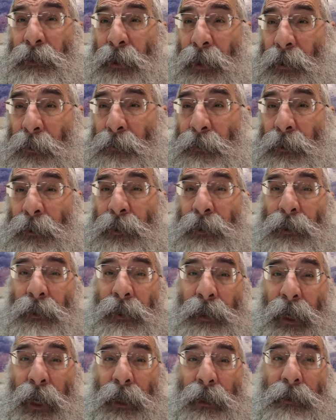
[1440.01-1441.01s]
Torah
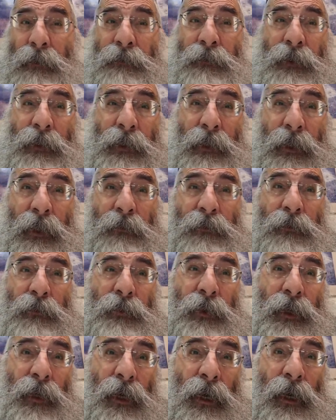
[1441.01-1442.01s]
that Yaakov had left
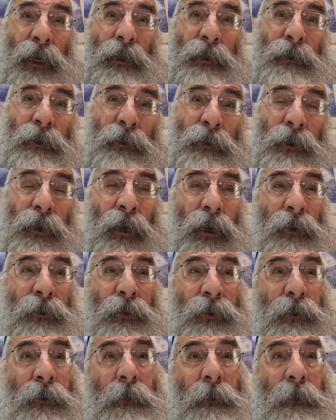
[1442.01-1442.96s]
behind in Haran.